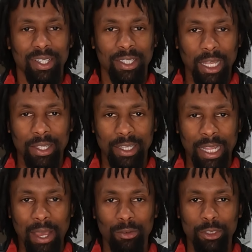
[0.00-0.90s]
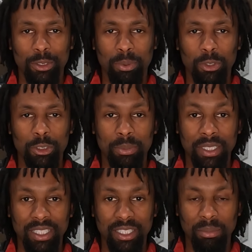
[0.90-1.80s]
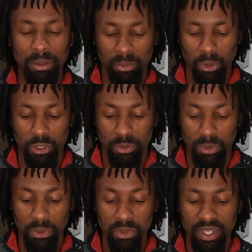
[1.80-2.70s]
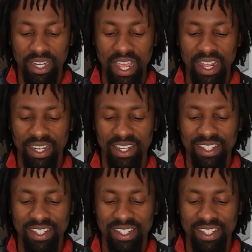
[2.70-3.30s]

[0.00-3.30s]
That was supposed to be a little bit more smooth than that.